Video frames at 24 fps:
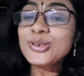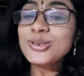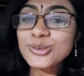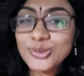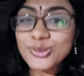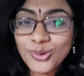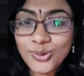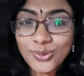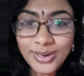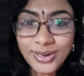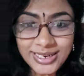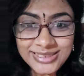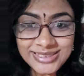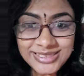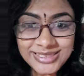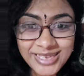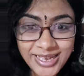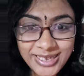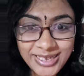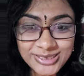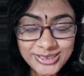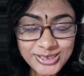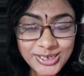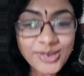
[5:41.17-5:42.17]
So let's
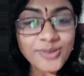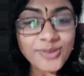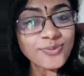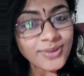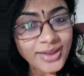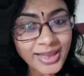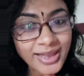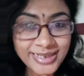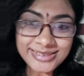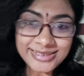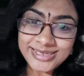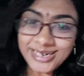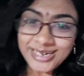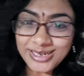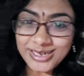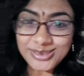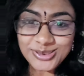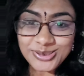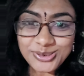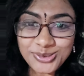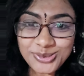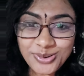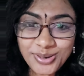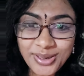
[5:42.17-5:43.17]
achieve
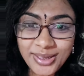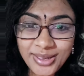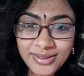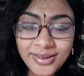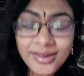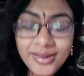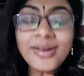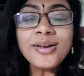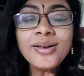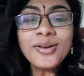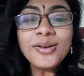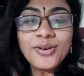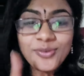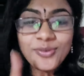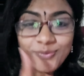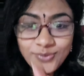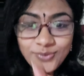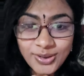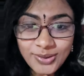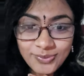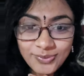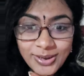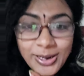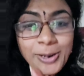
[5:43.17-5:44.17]
excellence together.
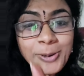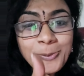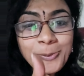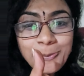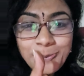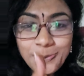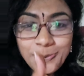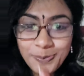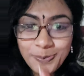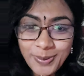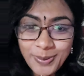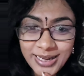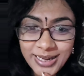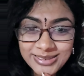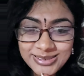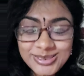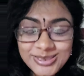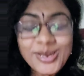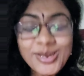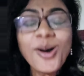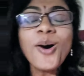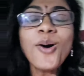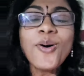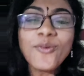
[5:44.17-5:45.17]
We will
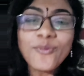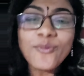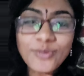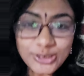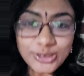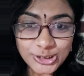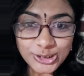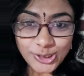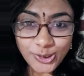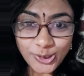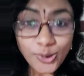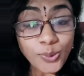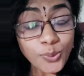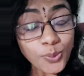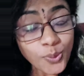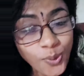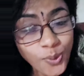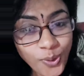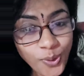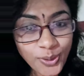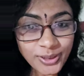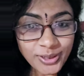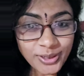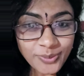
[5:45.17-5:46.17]
pass. Wishing you
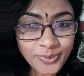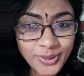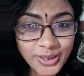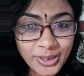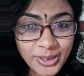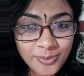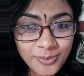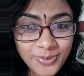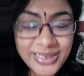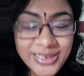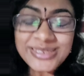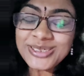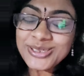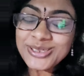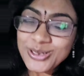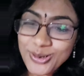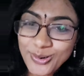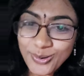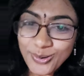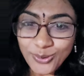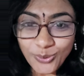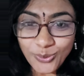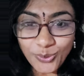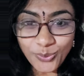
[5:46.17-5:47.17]
all the very best.
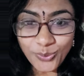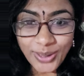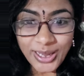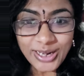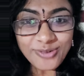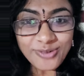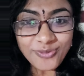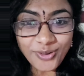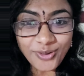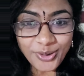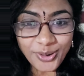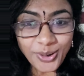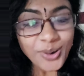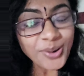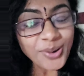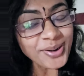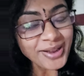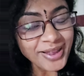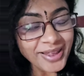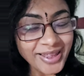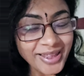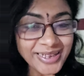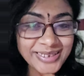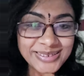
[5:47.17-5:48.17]
Do well for
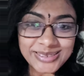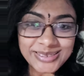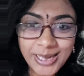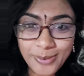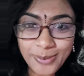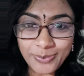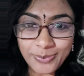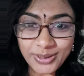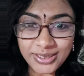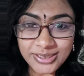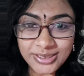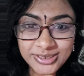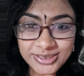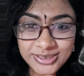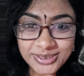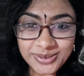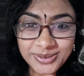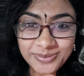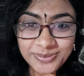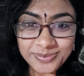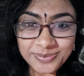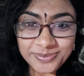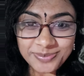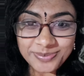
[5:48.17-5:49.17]
your
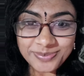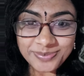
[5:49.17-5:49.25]
examination.